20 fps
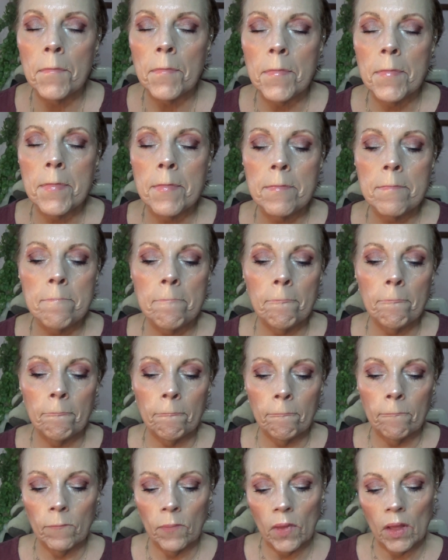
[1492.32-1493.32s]
Mm,
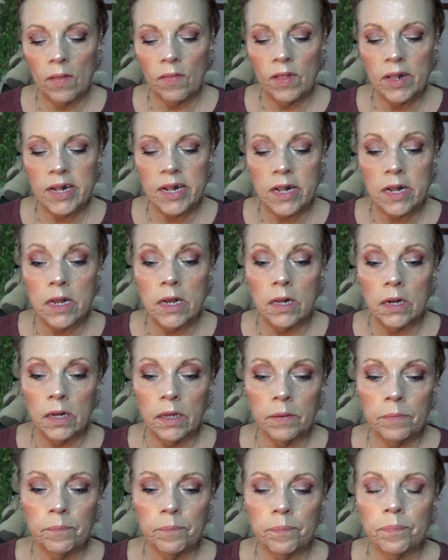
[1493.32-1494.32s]
the
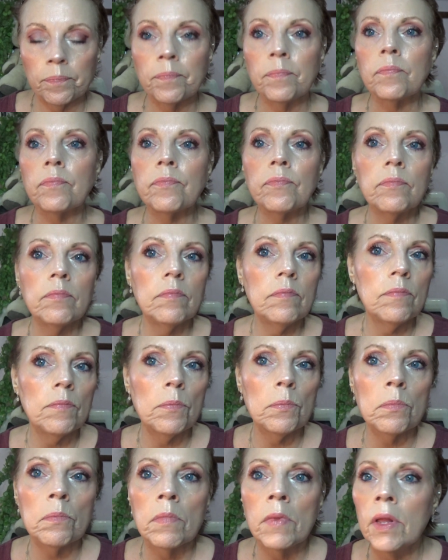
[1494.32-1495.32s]
Stila.
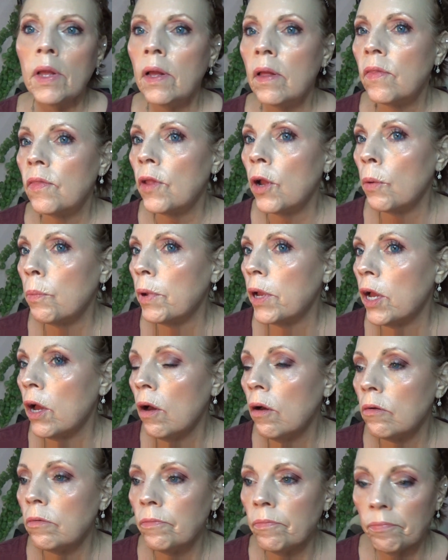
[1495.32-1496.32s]
There we
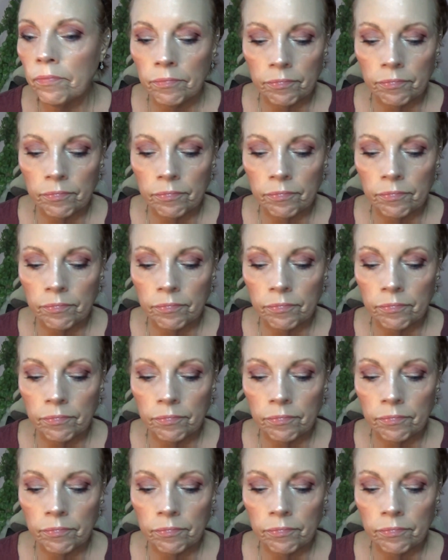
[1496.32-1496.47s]
go.